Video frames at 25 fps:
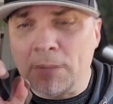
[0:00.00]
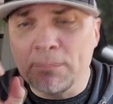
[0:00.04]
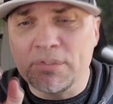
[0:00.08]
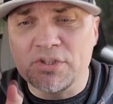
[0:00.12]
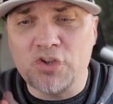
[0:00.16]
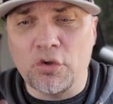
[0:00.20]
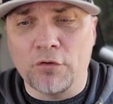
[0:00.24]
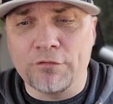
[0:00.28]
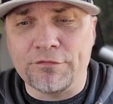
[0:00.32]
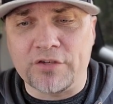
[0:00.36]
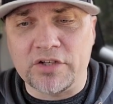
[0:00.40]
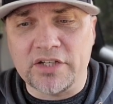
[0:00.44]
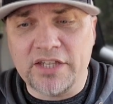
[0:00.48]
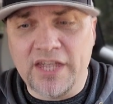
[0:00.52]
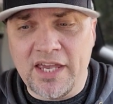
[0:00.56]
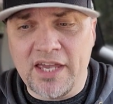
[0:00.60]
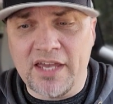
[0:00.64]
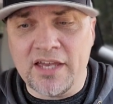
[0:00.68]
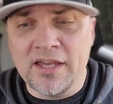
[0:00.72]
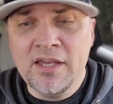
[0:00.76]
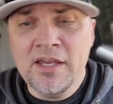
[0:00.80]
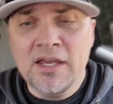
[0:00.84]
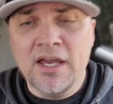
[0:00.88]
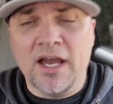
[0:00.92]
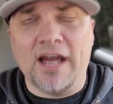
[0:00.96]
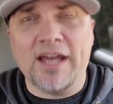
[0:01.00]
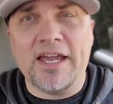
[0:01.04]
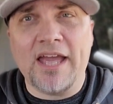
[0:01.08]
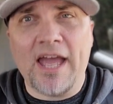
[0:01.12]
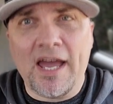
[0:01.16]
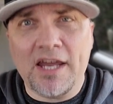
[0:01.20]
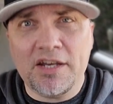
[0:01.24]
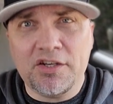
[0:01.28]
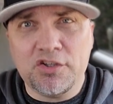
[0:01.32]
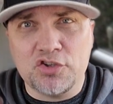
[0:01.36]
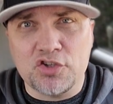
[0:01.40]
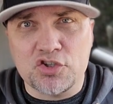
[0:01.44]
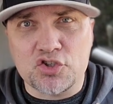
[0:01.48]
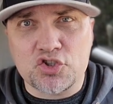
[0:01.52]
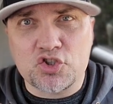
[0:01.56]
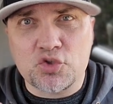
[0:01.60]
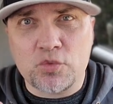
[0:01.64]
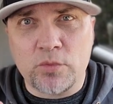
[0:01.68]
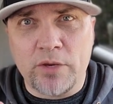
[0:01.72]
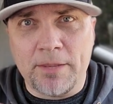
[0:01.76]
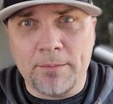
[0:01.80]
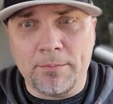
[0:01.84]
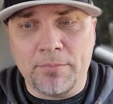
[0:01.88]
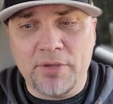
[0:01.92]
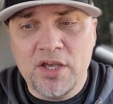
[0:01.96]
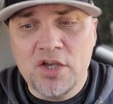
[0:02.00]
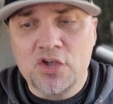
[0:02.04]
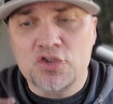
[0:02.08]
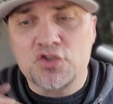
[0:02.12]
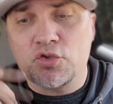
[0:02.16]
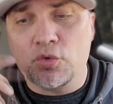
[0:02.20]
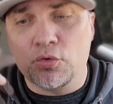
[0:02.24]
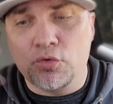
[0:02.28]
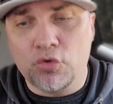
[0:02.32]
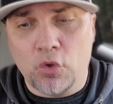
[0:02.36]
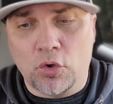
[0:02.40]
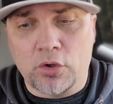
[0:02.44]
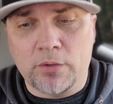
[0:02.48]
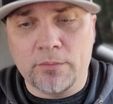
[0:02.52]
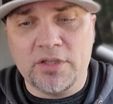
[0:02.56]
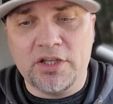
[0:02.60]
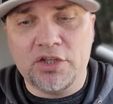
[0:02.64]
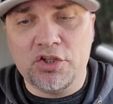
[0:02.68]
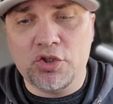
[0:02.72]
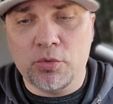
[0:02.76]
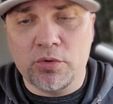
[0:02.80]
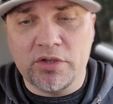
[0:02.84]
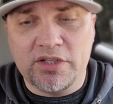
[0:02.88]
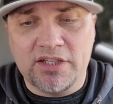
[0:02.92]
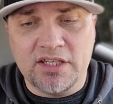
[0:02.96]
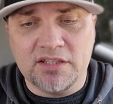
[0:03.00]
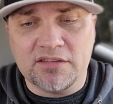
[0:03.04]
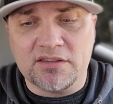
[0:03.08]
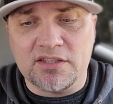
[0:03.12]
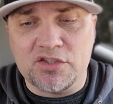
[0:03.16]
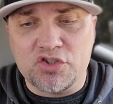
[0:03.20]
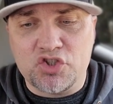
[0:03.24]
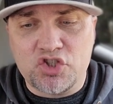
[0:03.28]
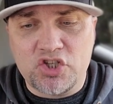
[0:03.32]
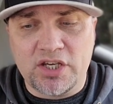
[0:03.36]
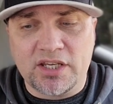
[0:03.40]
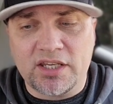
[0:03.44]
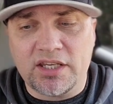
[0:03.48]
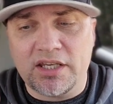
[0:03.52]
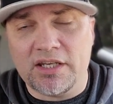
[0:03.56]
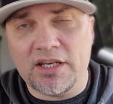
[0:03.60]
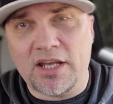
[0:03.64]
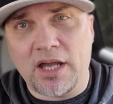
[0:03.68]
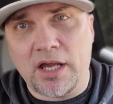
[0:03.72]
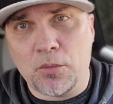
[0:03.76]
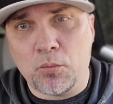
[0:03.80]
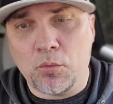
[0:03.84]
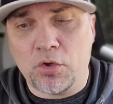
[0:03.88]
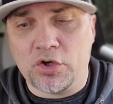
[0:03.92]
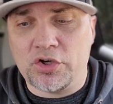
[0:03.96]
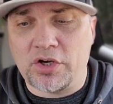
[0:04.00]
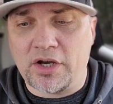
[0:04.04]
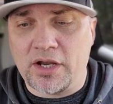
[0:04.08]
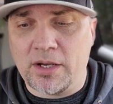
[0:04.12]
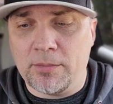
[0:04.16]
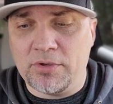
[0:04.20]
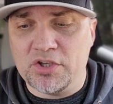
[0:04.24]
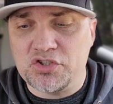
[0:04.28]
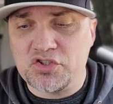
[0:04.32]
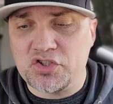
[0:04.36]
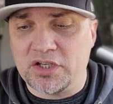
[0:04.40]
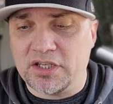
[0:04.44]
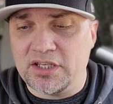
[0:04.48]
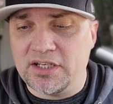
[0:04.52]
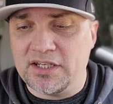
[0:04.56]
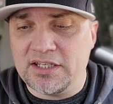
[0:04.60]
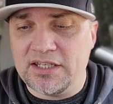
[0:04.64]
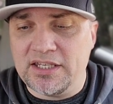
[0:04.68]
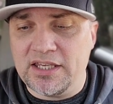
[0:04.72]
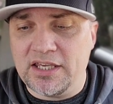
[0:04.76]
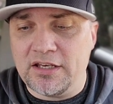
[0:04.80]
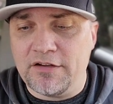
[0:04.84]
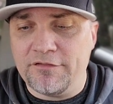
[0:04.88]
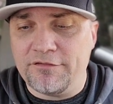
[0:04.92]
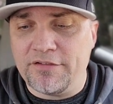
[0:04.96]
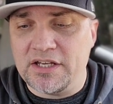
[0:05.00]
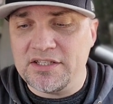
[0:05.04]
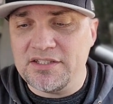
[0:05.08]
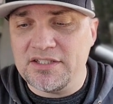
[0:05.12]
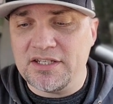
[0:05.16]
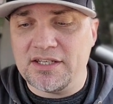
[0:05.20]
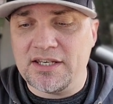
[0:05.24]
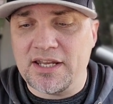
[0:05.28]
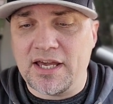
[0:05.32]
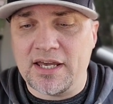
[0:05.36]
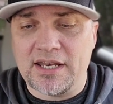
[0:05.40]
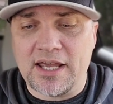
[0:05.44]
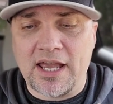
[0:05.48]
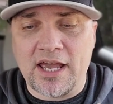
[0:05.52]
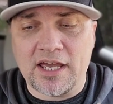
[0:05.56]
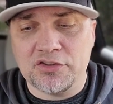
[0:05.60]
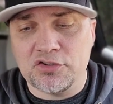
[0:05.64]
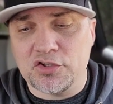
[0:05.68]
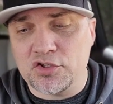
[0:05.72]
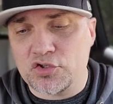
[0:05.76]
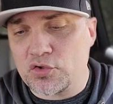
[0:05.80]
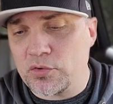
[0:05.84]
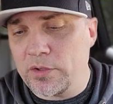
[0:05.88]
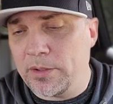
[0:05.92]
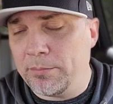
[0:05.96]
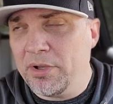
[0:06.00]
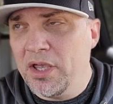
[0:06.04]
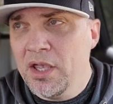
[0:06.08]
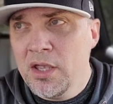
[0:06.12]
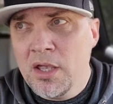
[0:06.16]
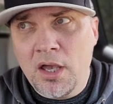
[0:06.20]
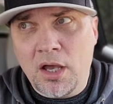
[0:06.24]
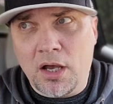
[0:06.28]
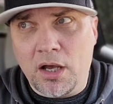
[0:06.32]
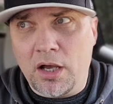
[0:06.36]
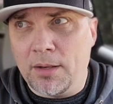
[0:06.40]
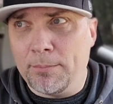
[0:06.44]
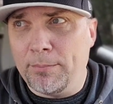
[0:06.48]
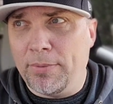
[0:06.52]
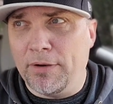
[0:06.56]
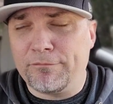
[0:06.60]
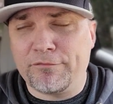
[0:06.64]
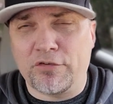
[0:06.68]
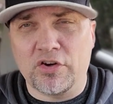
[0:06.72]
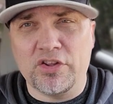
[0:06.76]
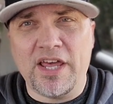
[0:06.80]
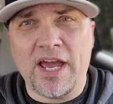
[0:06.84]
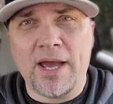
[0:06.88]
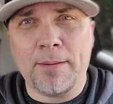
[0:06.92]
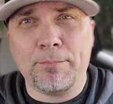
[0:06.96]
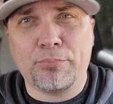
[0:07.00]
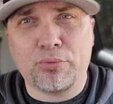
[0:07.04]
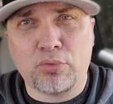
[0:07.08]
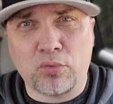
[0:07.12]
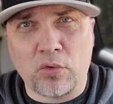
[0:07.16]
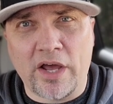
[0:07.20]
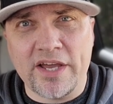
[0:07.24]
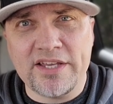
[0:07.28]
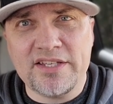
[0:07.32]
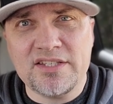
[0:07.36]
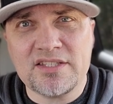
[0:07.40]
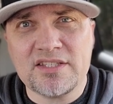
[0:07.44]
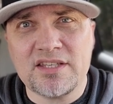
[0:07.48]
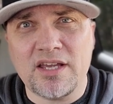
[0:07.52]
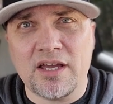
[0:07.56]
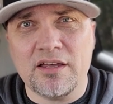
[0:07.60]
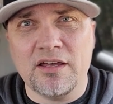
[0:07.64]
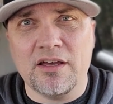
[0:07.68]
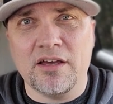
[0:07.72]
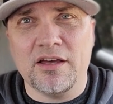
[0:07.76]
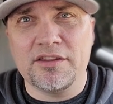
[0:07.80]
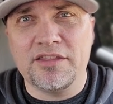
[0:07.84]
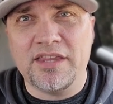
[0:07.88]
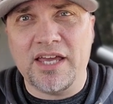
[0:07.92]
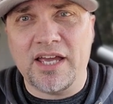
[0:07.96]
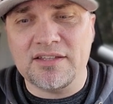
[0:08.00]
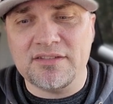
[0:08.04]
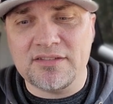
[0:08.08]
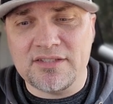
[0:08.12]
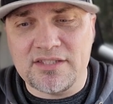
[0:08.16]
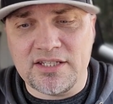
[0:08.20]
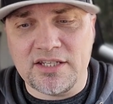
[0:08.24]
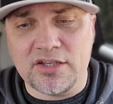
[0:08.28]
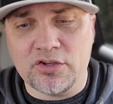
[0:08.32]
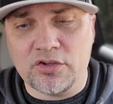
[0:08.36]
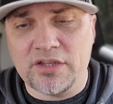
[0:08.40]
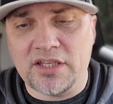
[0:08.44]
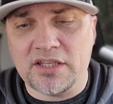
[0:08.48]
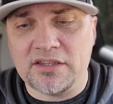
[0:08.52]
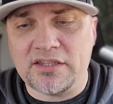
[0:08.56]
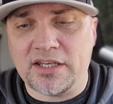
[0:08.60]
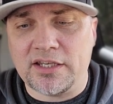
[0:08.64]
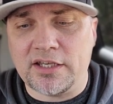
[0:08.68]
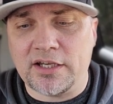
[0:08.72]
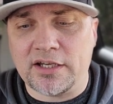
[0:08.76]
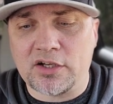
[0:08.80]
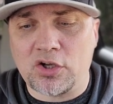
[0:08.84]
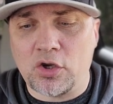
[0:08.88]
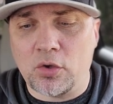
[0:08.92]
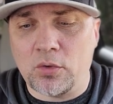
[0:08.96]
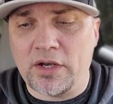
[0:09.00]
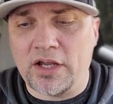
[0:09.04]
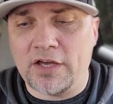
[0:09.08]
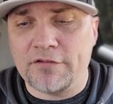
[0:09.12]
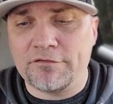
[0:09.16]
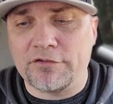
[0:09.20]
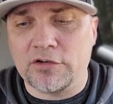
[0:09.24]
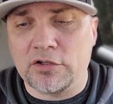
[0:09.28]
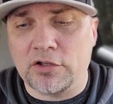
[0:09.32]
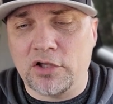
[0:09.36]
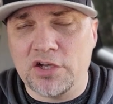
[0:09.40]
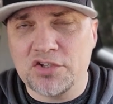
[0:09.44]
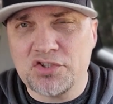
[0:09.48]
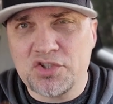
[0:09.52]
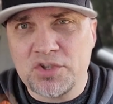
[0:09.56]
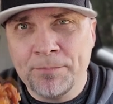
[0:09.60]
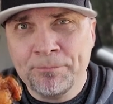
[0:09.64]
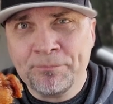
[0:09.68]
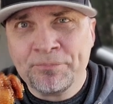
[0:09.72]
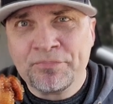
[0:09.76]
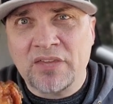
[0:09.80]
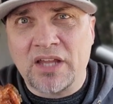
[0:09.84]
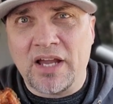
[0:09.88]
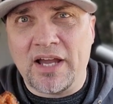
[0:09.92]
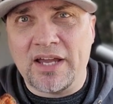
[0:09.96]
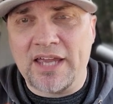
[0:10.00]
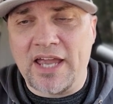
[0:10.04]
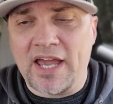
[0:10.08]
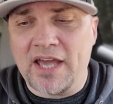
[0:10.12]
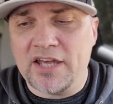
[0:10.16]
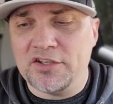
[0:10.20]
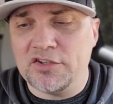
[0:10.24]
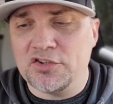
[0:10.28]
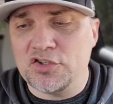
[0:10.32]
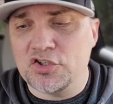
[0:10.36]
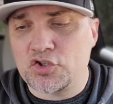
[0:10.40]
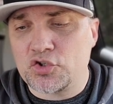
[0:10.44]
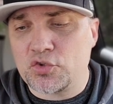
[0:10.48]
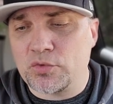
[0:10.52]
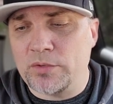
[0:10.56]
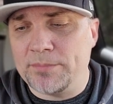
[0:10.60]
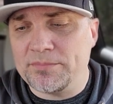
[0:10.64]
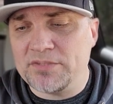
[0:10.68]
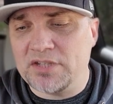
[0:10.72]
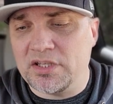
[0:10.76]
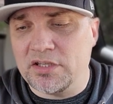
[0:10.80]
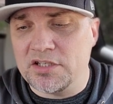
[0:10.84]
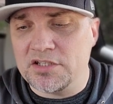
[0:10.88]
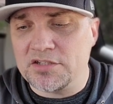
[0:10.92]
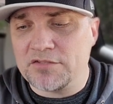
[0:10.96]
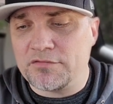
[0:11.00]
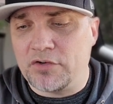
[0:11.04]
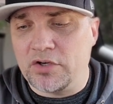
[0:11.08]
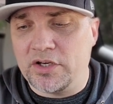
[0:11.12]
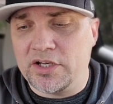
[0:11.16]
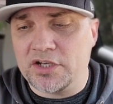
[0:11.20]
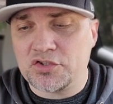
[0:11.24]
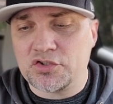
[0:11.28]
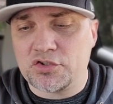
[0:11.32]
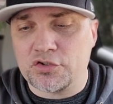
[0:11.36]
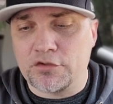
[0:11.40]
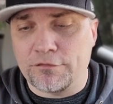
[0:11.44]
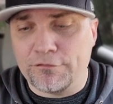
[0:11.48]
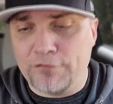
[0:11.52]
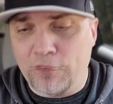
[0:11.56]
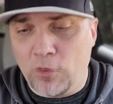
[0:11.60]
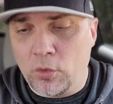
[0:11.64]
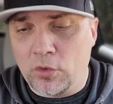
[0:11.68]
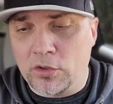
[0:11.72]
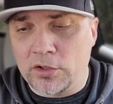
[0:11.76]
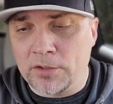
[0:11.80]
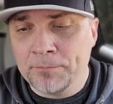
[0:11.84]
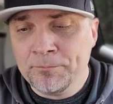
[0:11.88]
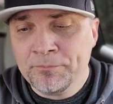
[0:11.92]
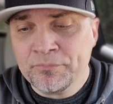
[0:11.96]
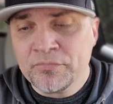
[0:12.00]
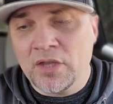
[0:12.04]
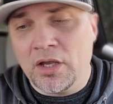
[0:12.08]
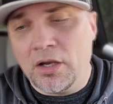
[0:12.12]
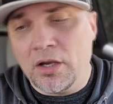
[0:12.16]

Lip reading: But don't forget, I added the shrimp. So normally you would get the chicken. I wonder how much you're going to get if I did not add the shrimp. But for that price, that deal that they got going on for lunch, I added the shrimp to this for an extra $4.